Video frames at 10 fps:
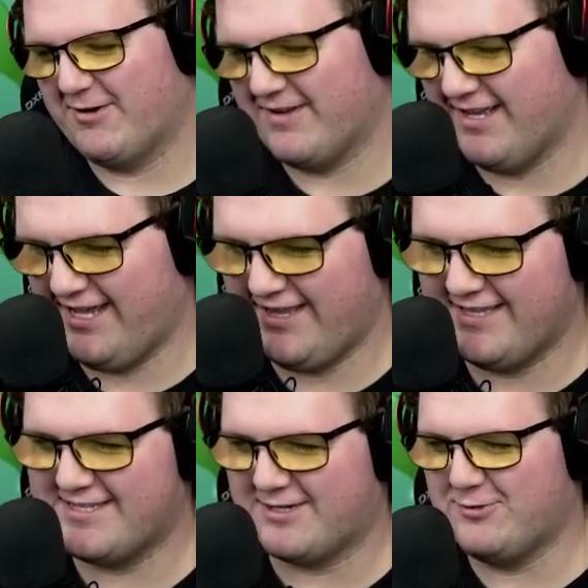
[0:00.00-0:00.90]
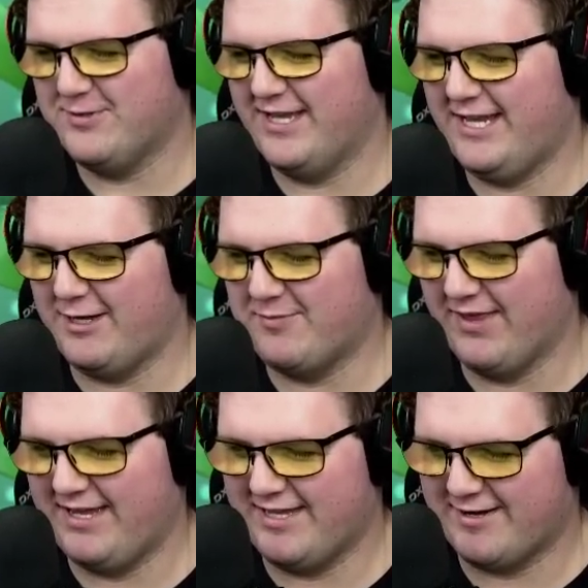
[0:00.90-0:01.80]
That's a cool 8 you
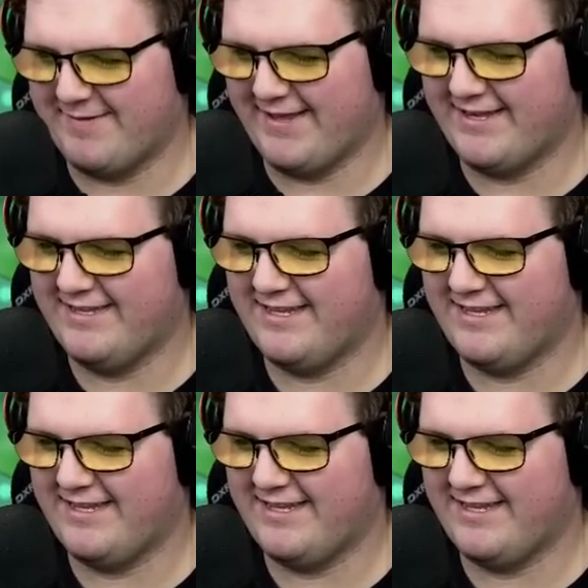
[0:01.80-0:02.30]
played there, man.